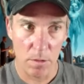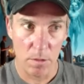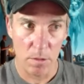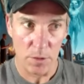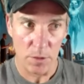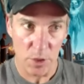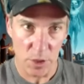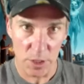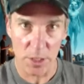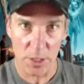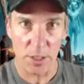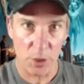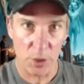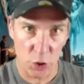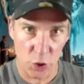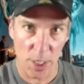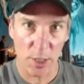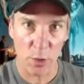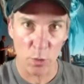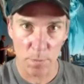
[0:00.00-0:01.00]
see,
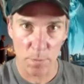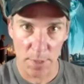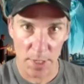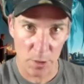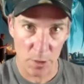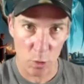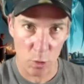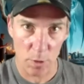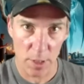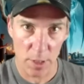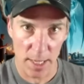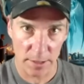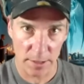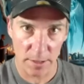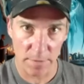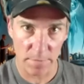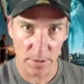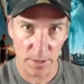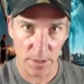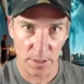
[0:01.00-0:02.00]
genuine paranormal
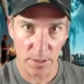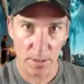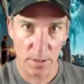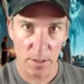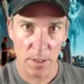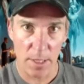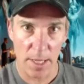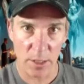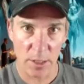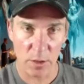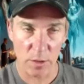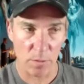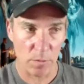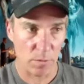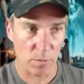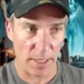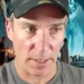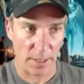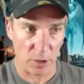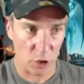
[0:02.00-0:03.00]
activity, right, as
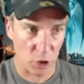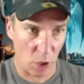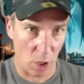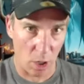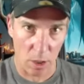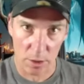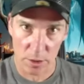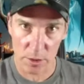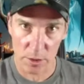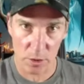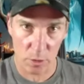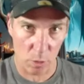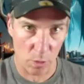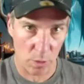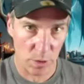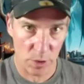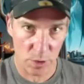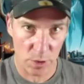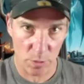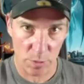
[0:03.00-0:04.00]
like dark
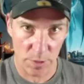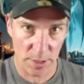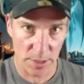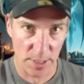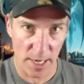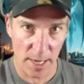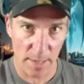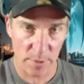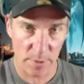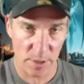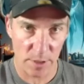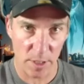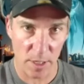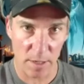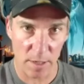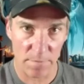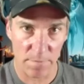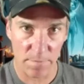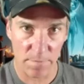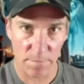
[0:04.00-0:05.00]
sorcery type
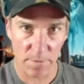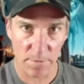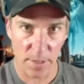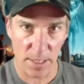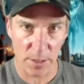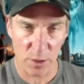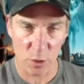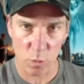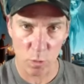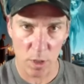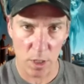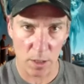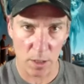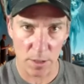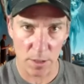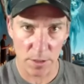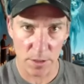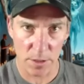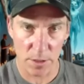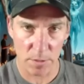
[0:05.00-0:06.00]
stuff, as well
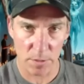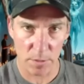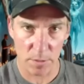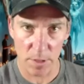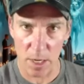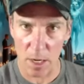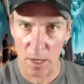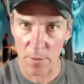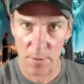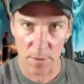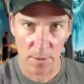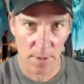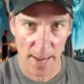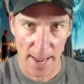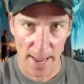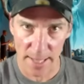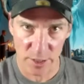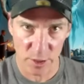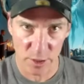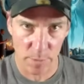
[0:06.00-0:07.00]
as other
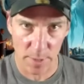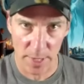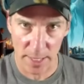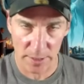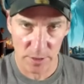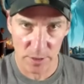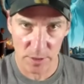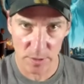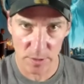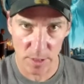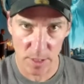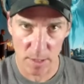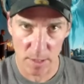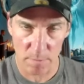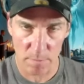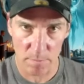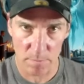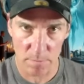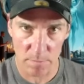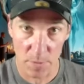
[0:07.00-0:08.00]
aspects,
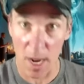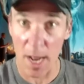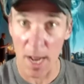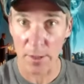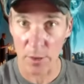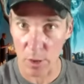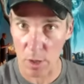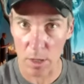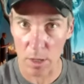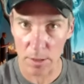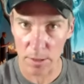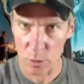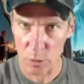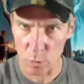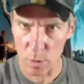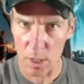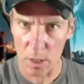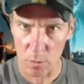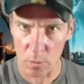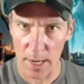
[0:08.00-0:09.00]
not dark as
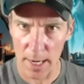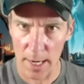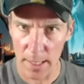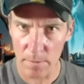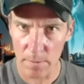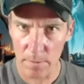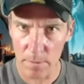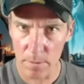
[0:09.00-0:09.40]
well, right?